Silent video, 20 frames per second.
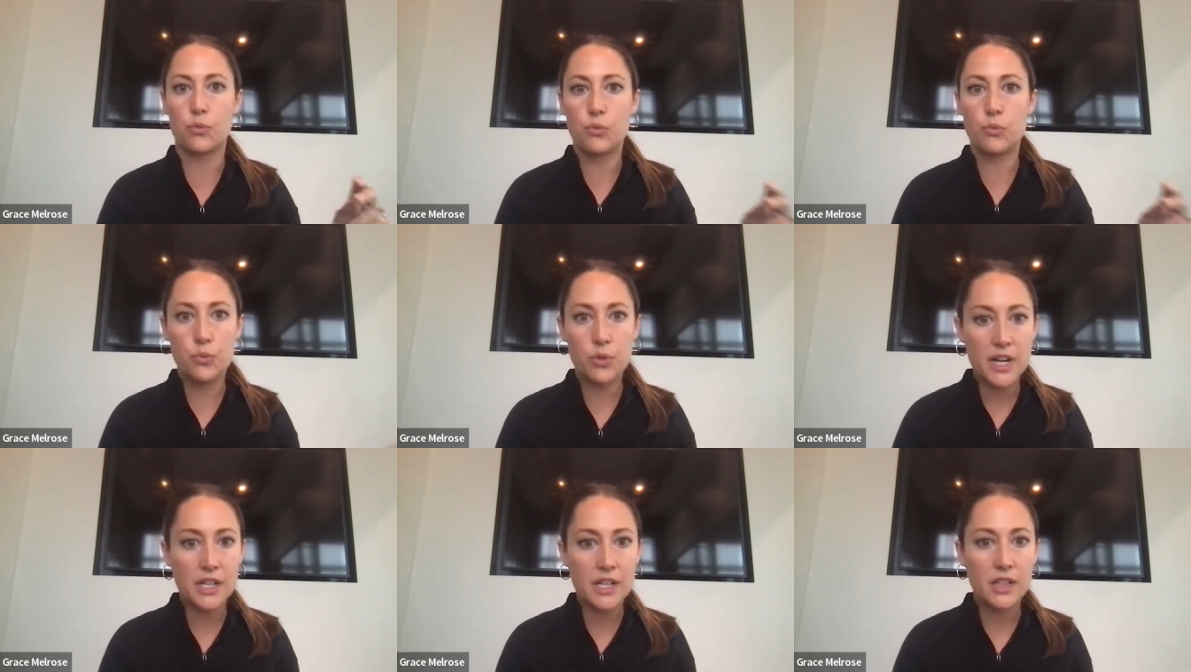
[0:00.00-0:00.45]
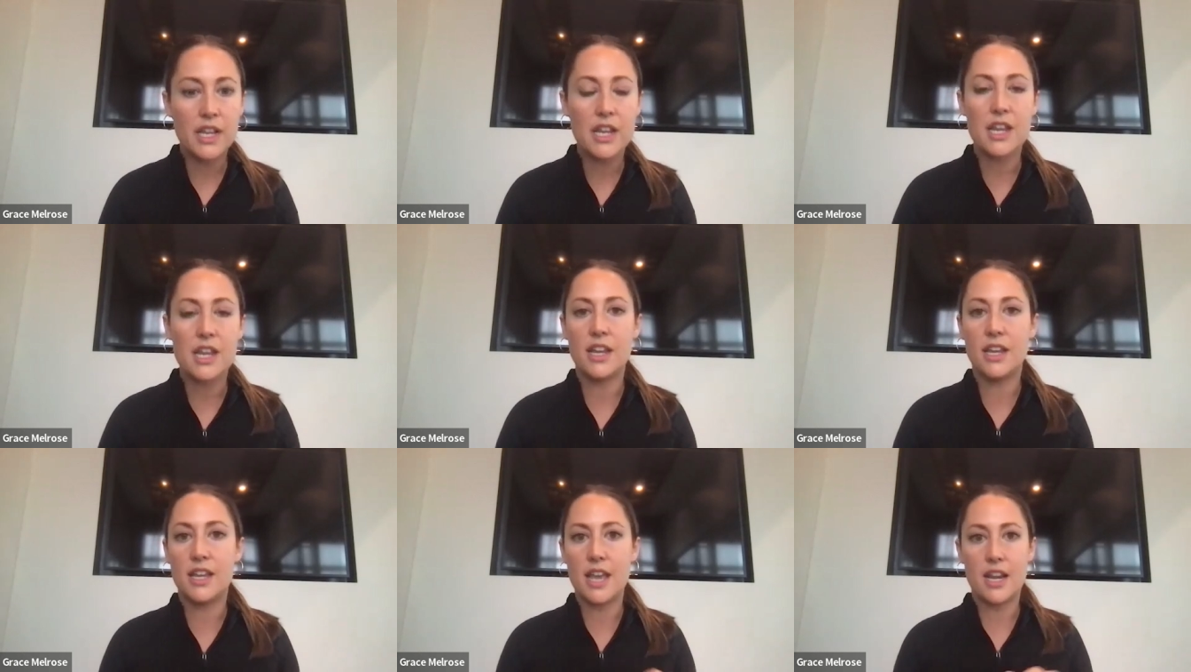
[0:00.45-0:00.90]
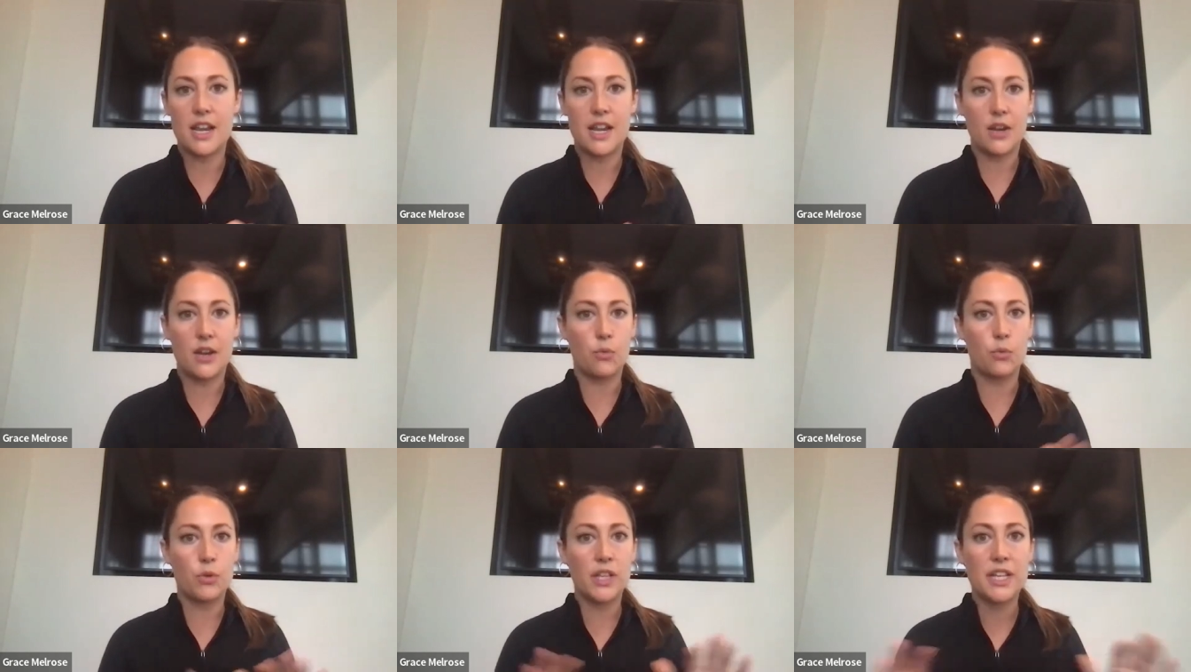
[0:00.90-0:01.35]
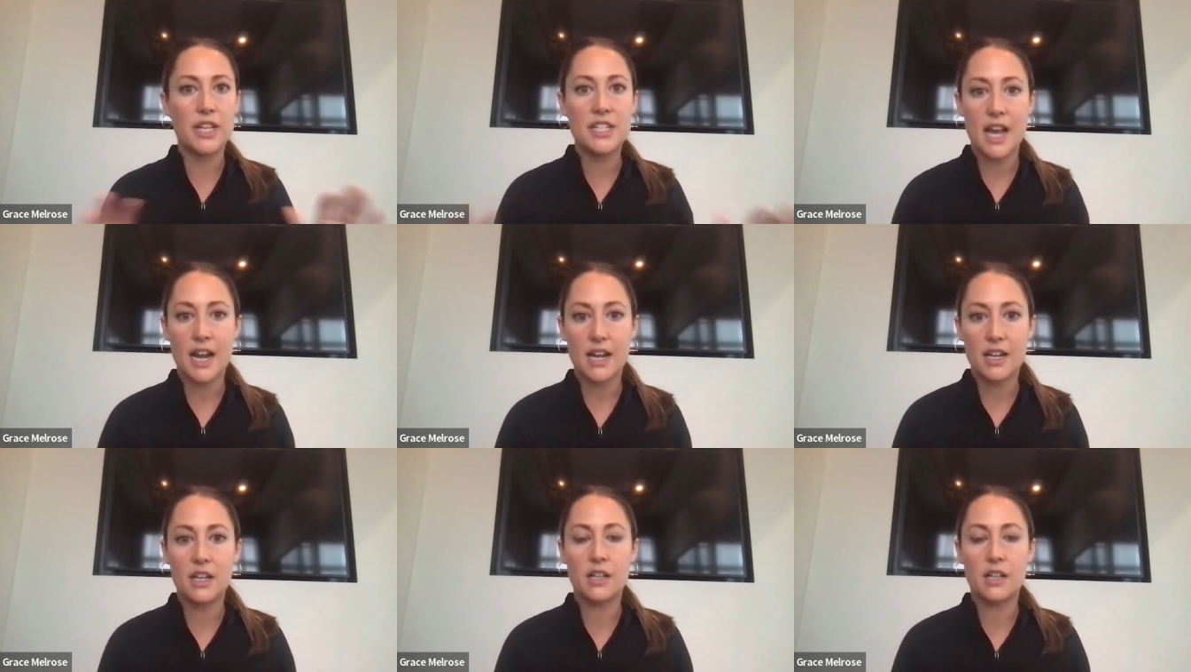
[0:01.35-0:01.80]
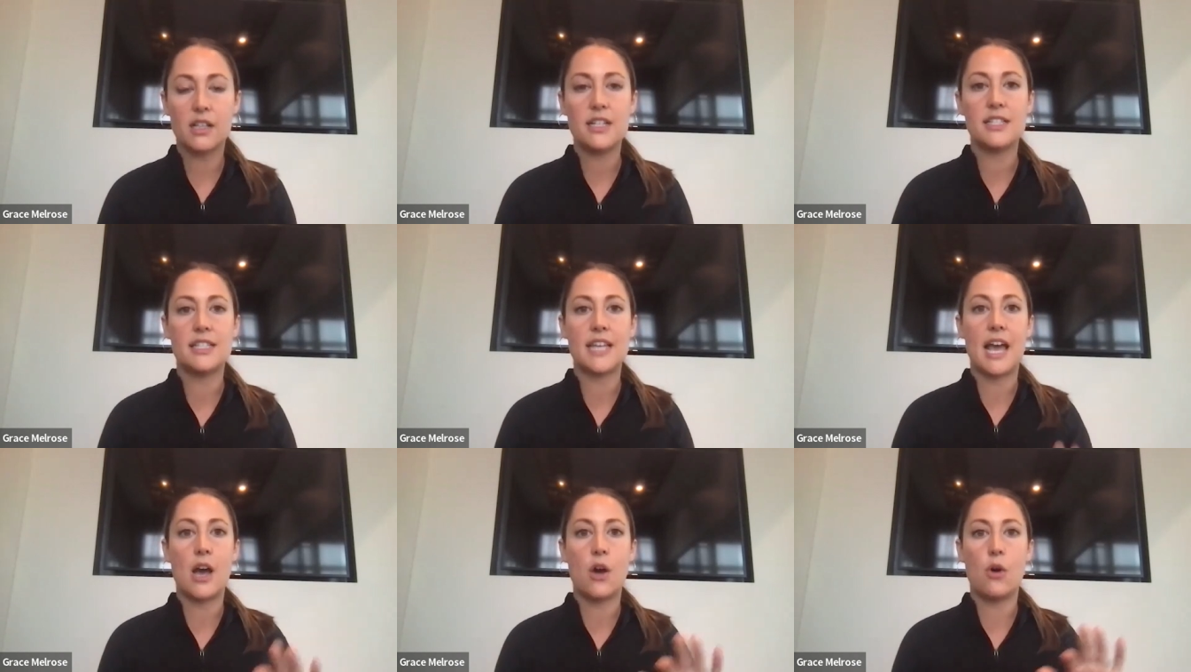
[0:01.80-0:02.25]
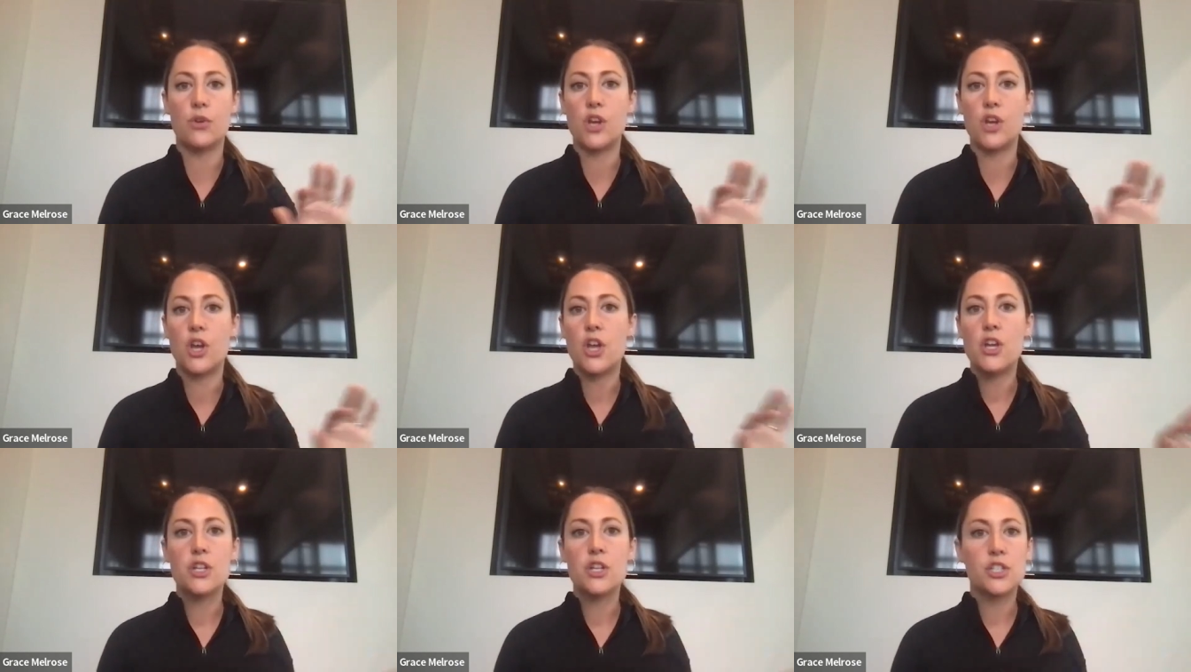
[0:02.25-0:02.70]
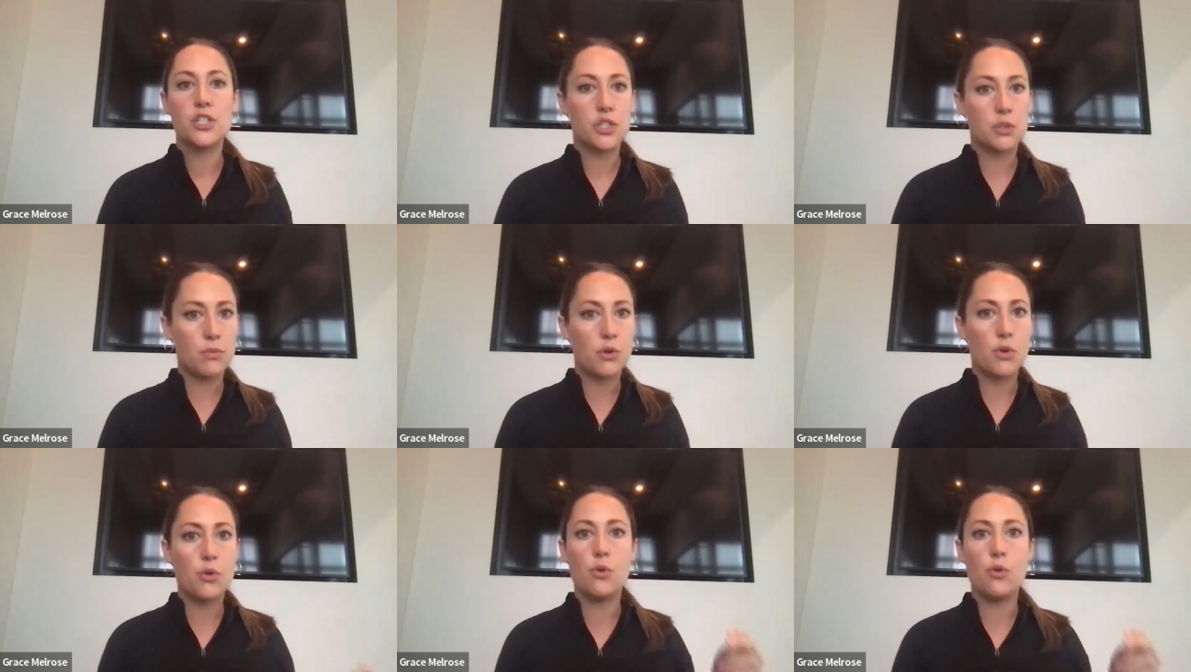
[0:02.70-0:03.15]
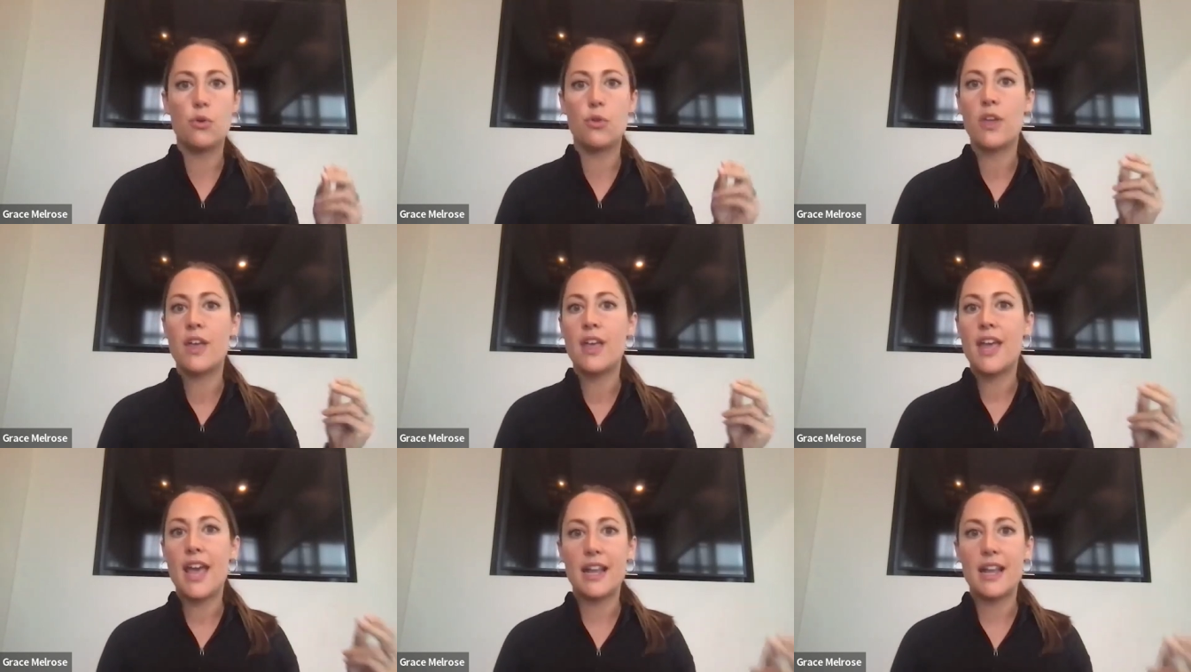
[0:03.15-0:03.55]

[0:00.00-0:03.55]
really getting really technically sound smooth